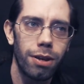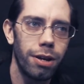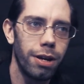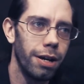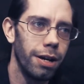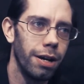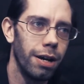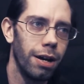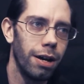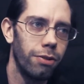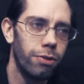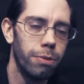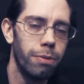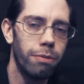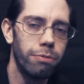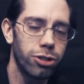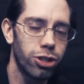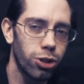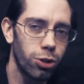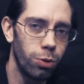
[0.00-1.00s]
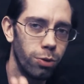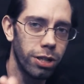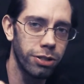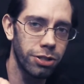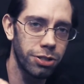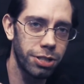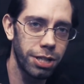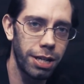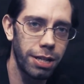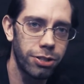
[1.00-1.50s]
remember, school
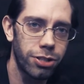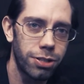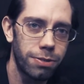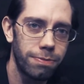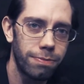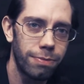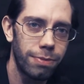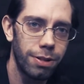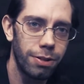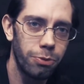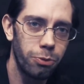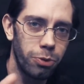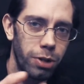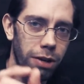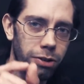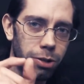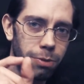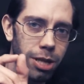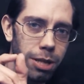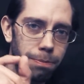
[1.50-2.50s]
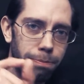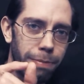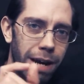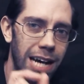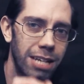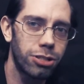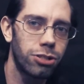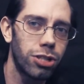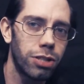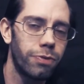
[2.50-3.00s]
doesn't teach. You have to be the
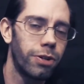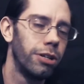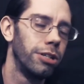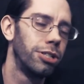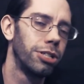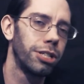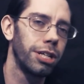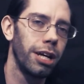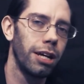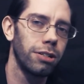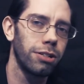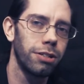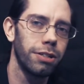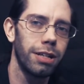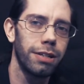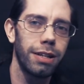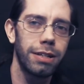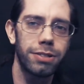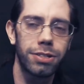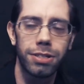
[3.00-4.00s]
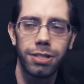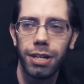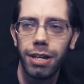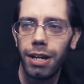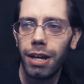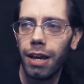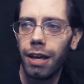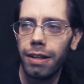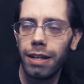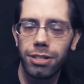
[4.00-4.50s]
masters of our education.
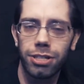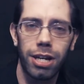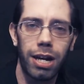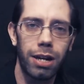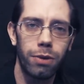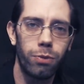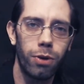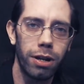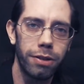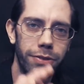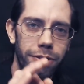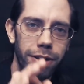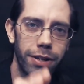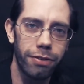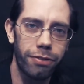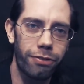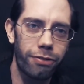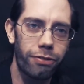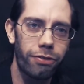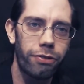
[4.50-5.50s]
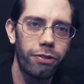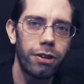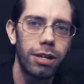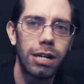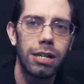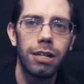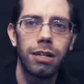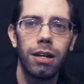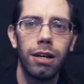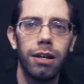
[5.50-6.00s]
That's kind of what this
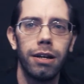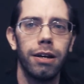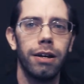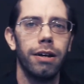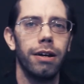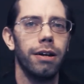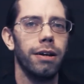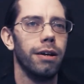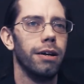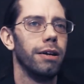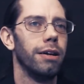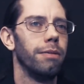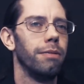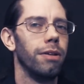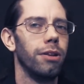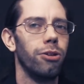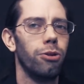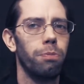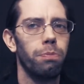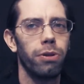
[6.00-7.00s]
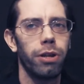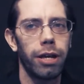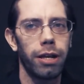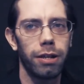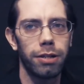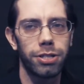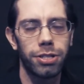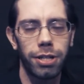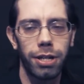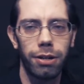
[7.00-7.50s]
little
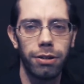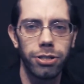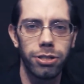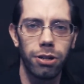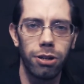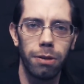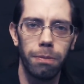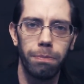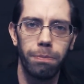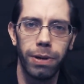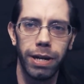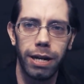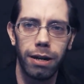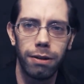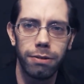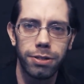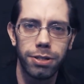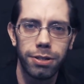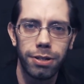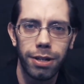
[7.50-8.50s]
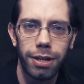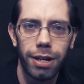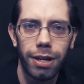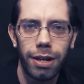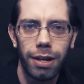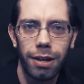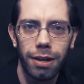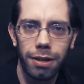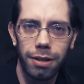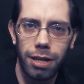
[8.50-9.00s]
playlist here is all about.
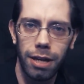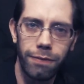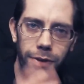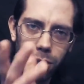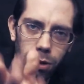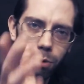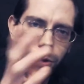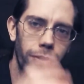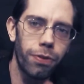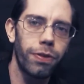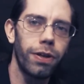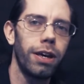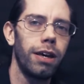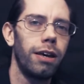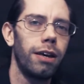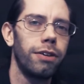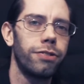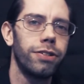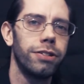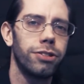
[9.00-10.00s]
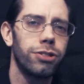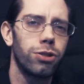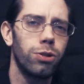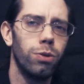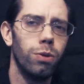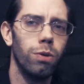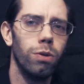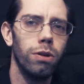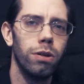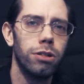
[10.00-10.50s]
Giving you the things that
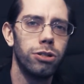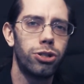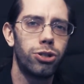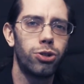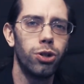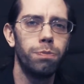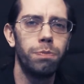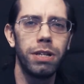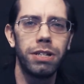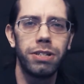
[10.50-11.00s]
school should be